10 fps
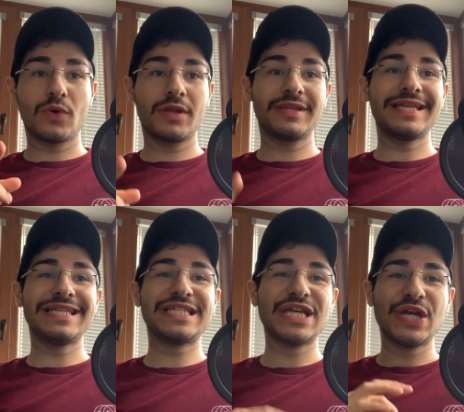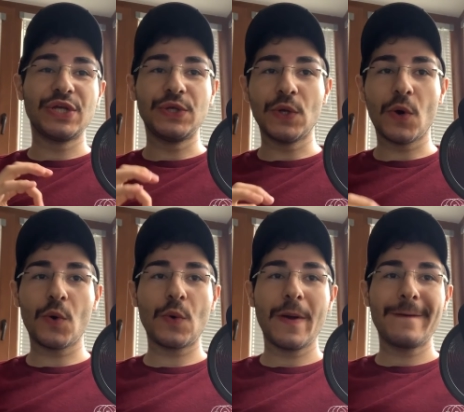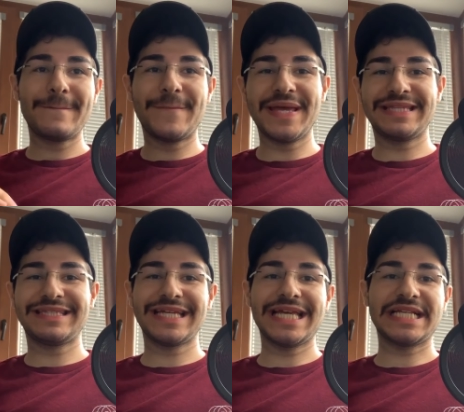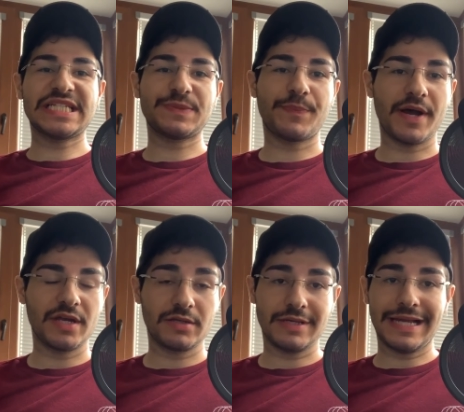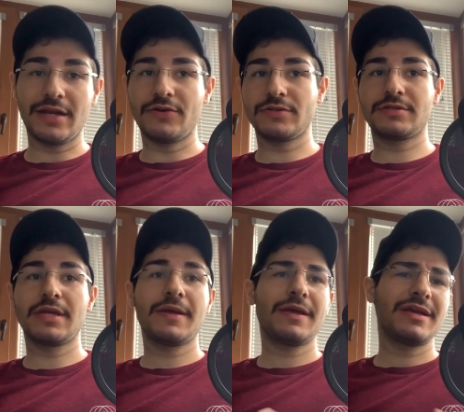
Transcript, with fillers: one is No Beta Expired Alerts.